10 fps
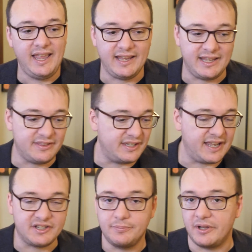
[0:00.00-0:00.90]
and get the
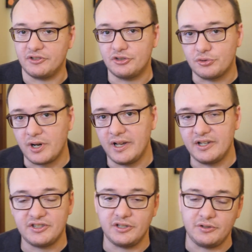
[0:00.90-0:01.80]
next month's
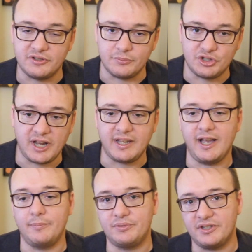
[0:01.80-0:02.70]
drugs and do some
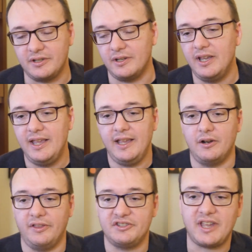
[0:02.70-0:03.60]
checkups and, and
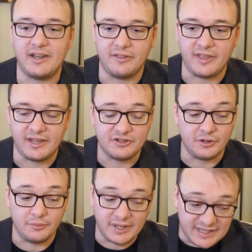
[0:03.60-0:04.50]
all this kind of thing.
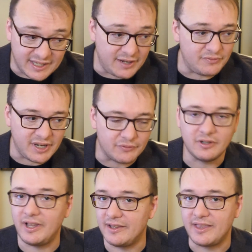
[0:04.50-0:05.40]
So, again, I've never
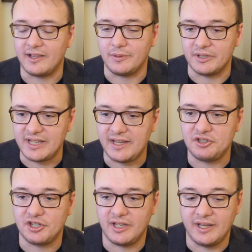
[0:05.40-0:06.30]
liked that
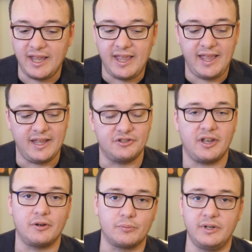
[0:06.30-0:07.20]
limitation, and so
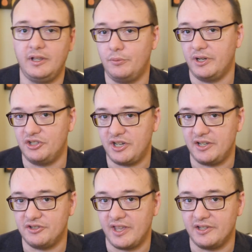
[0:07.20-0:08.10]
I really want to
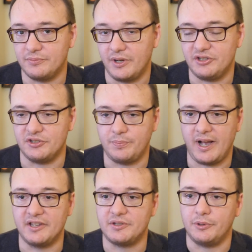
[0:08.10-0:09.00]
change that as much as
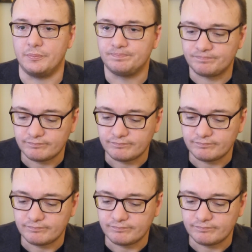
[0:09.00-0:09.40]
possible.